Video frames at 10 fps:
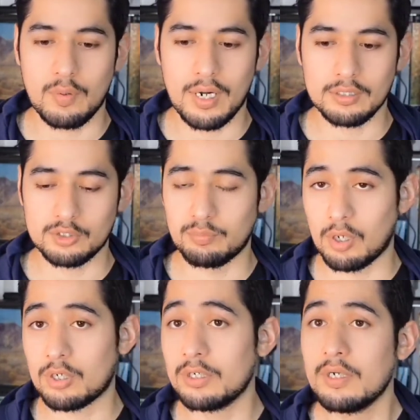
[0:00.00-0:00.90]

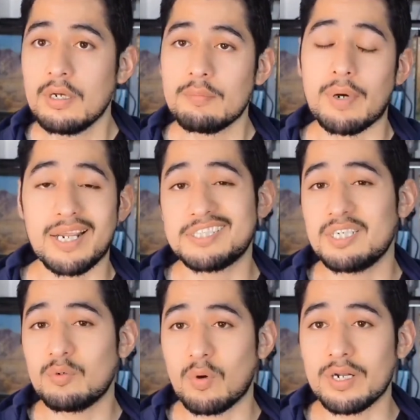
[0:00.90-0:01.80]
smaller, but I
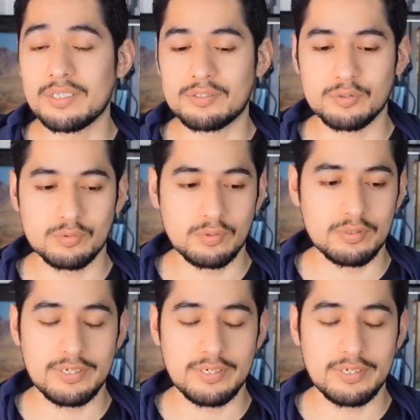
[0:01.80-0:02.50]
actually wanted to